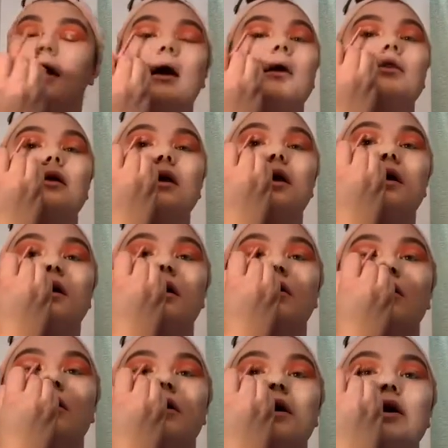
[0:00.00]
and the
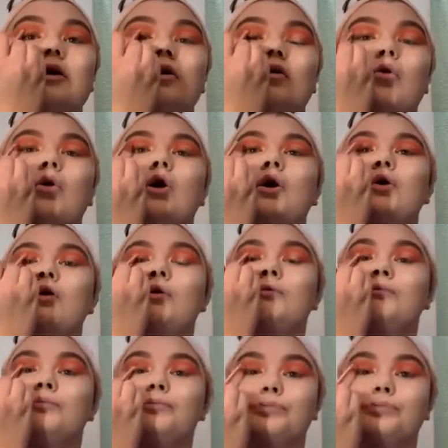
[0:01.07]
inner corner.